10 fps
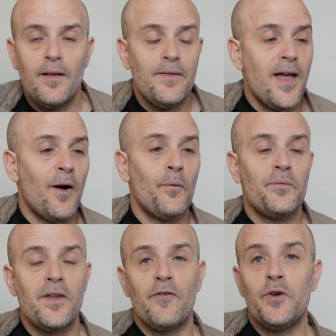
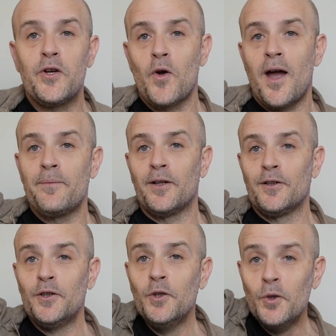Now, if we grab the
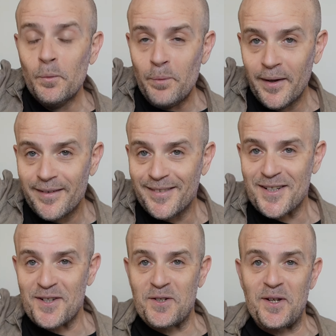loop,
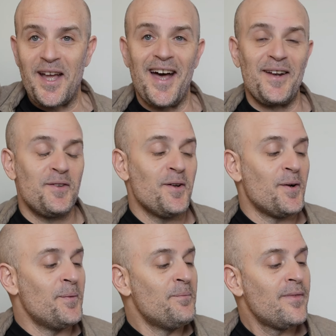which I'll show you how to
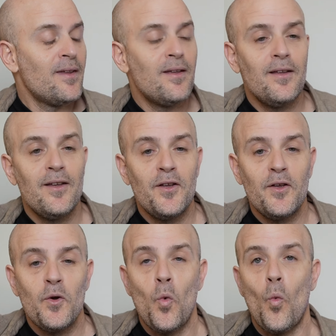do,
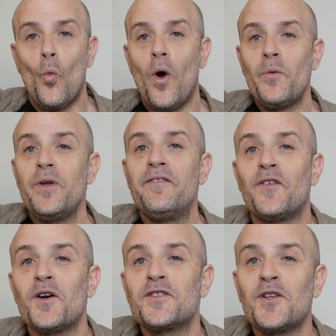when we
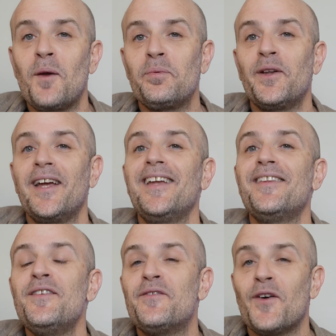first start
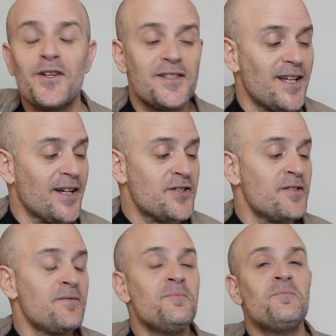playing the verse
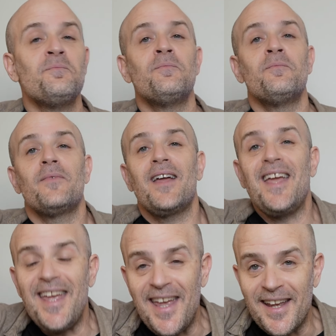section,
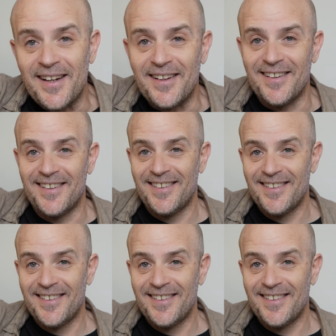in.